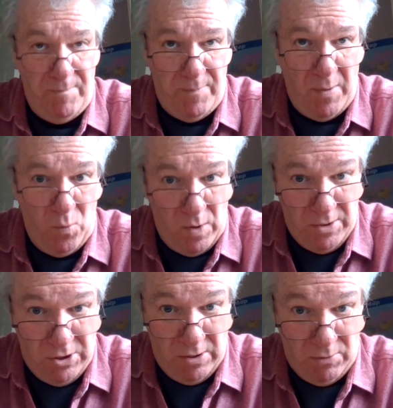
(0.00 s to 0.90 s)
But
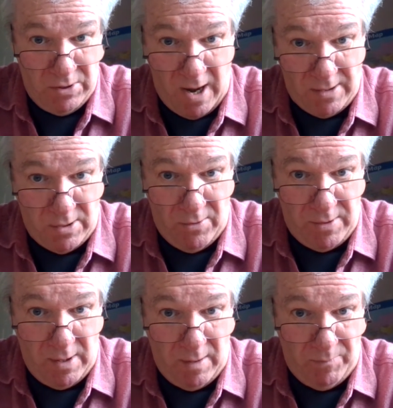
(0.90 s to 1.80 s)
once you start to
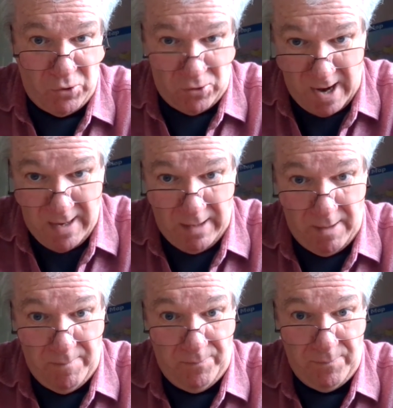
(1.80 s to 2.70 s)
look at training
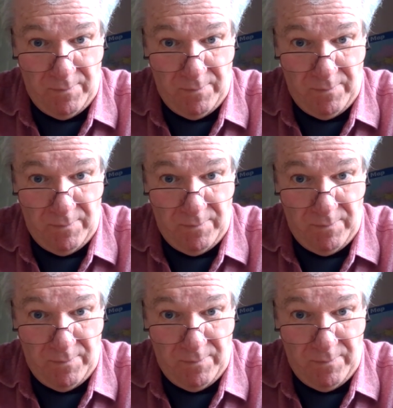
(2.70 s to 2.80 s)
them,